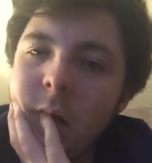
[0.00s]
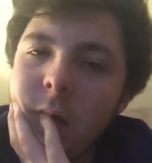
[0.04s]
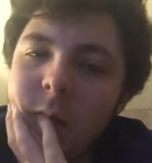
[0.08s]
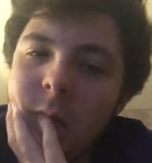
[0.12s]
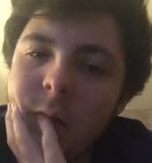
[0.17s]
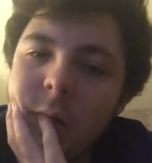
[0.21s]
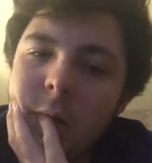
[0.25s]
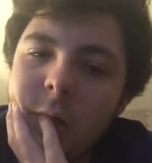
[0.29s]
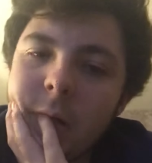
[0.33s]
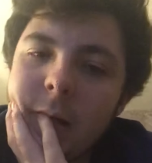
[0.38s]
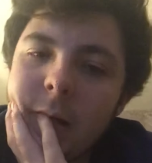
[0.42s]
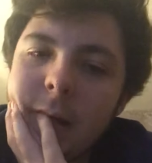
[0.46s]

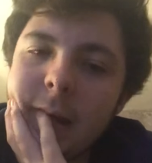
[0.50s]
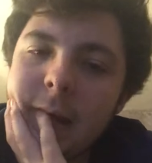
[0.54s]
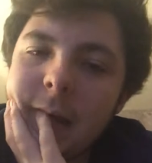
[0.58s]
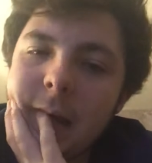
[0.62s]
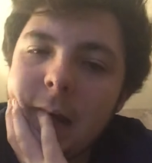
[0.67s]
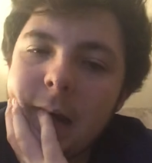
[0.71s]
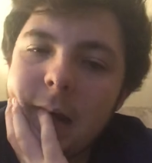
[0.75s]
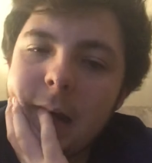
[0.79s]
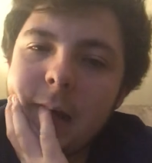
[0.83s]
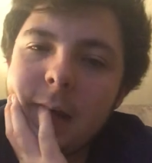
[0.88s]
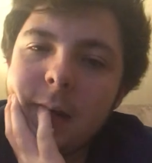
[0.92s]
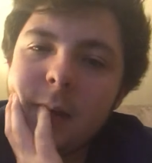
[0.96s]
So yeah,
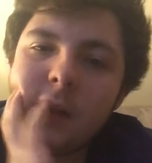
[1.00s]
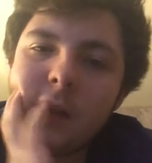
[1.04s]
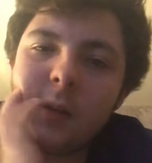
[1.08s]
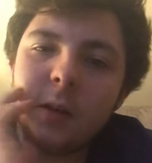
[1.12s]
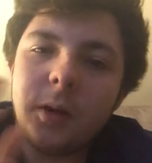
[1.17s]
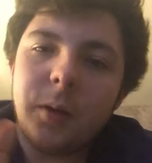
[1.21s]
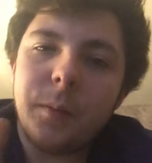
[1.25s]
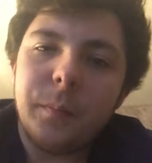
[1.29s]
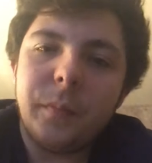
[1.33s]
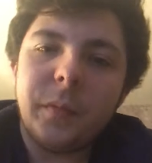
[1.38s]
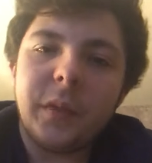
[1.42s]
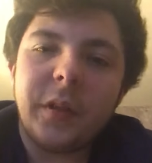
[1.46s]
guys,
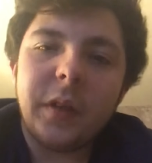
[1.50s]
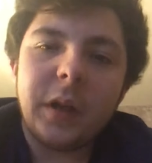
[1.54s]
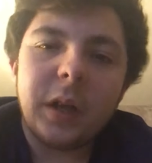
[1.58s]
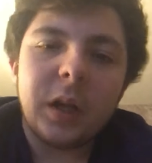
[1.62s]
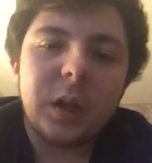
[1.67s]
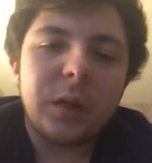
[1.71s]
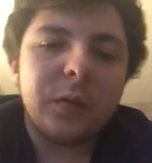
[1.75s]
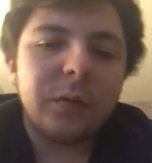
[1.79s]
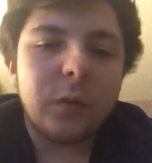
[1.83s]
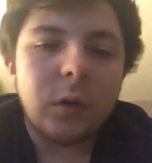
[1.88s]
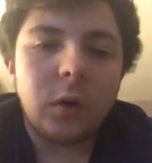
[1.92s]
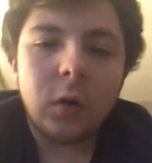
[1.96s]

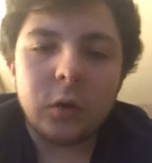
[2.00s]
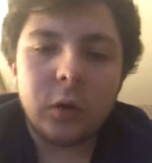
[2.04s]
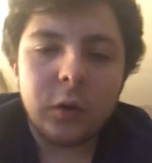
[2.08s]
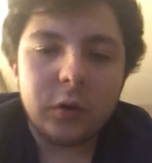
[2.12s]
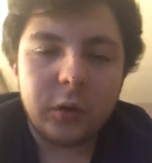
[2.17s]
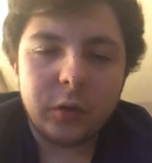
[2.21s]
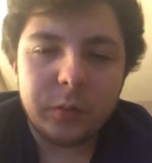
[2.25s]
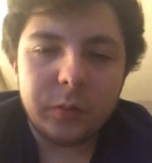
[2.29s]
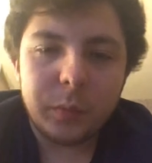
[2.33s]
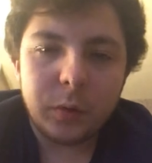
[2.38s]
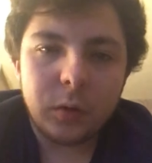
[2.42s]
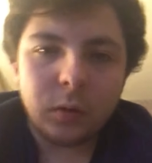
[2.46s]
thanks for all your
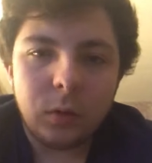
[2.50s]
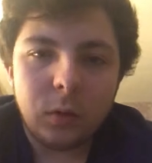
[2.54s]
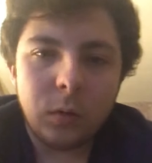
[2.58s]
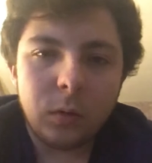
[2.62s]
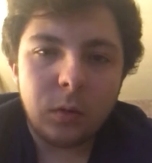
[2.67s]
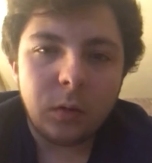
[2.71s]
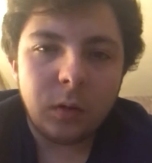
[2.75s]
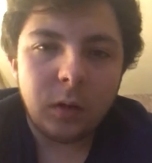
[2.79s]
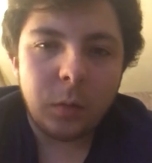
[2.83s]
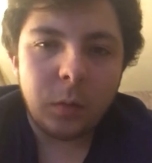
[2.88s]
support.